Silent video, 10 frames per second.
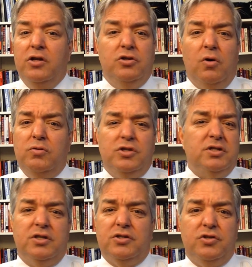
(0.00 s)
Don't
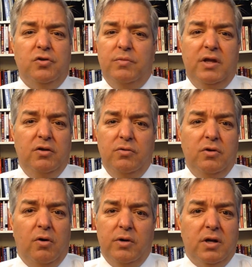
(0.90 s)
just assume that you
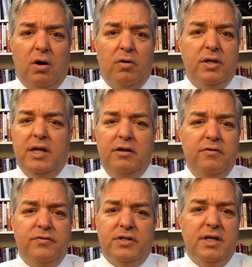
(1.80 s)
know it all and that
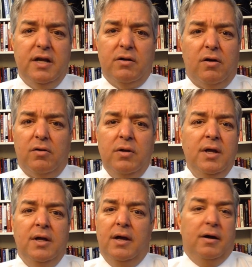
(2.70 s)
you've seen it all.
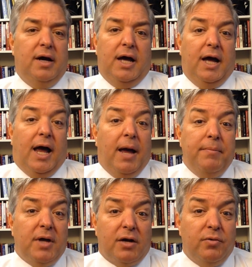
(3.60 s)

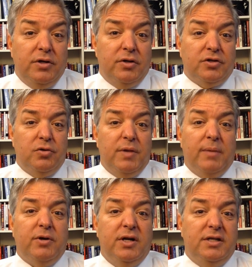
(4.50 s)
I'm not going to assume that
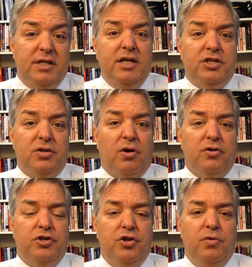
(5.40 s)
I'm going to teach it
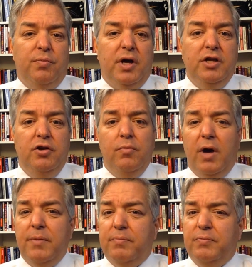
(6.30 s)
all to you, but you
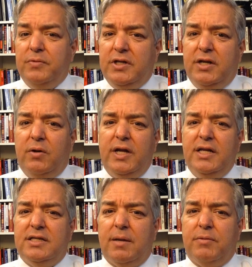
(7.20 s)
might
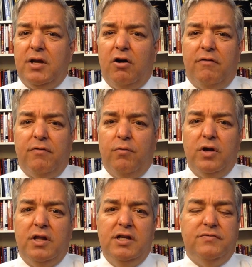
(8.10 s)
glean something off of
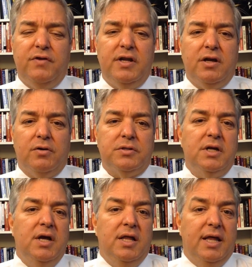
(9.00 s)
one of these videos
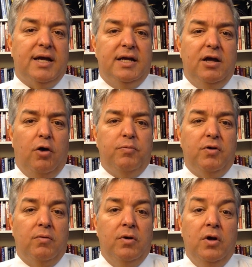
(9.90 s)
that can help
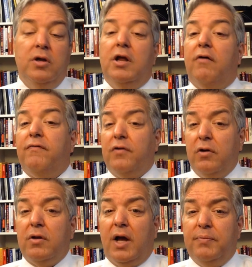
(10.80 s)
you. Now
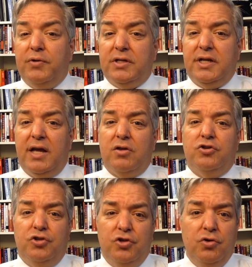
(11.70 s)
further, I put together
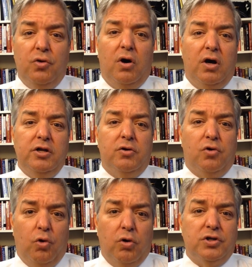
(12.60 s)
2 audio
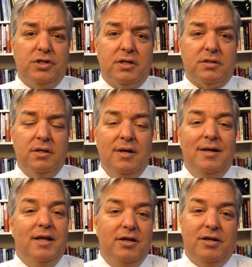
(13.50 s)
courses
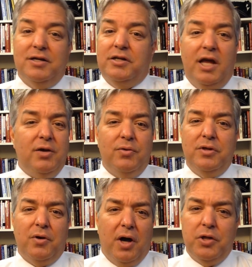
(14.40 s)
that you can take
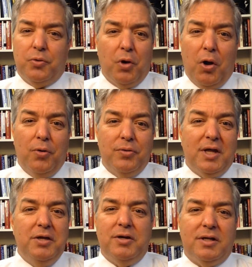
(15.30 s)
with you on the road,
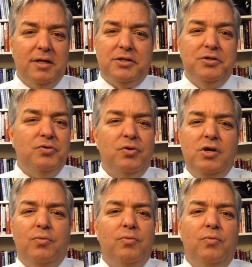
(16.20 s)
that you can listen
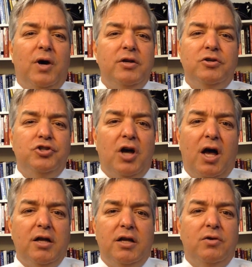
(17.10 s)
to while you're
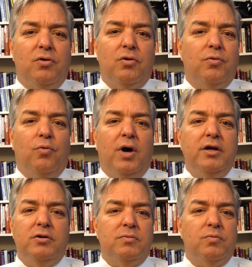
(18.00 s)
jogging or while
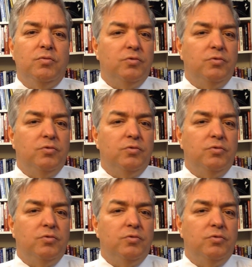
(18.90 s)
you're